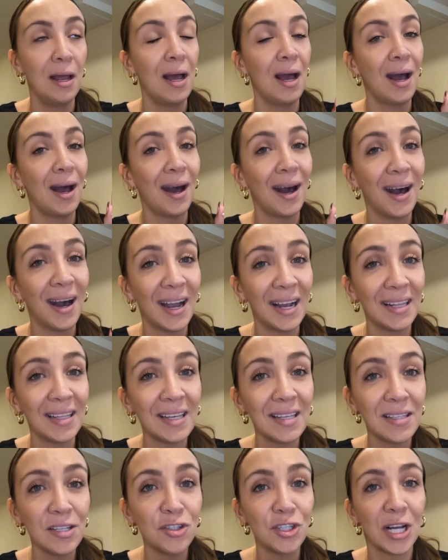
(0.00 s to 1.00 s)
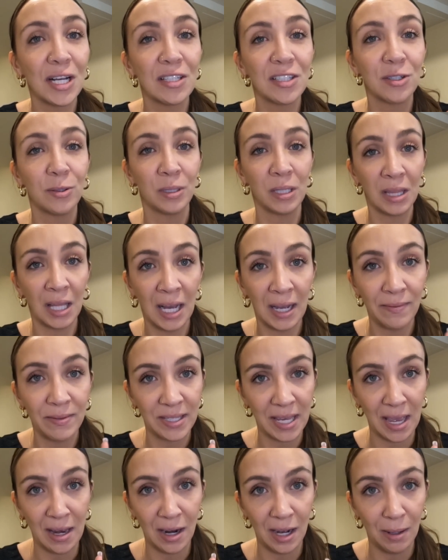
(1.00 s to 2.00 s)
Highly suggest doing the live
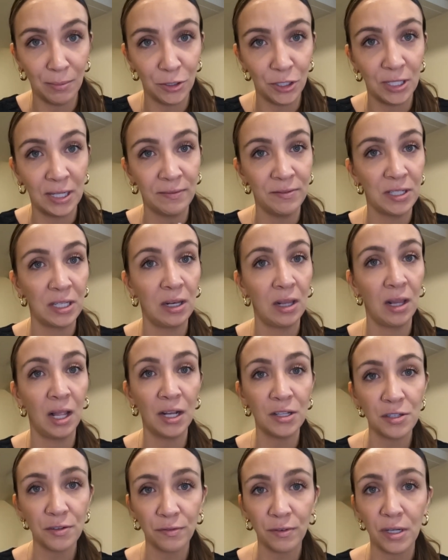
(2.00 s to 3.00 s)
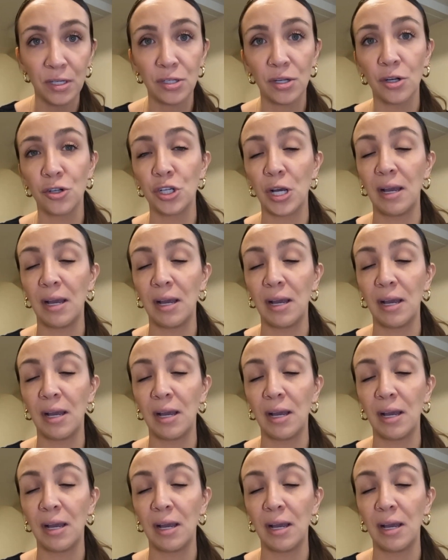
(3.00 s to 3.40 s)
scan option. I've done lots of research.